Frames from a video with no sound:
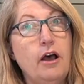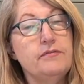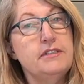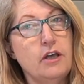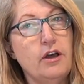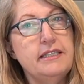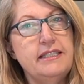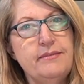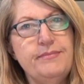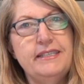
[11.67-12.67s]
of
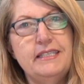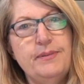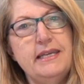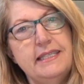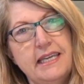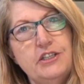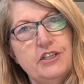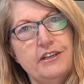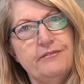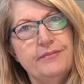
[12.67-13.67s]
Science in Mrs. B's
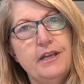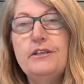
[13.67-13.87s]
Kitchen.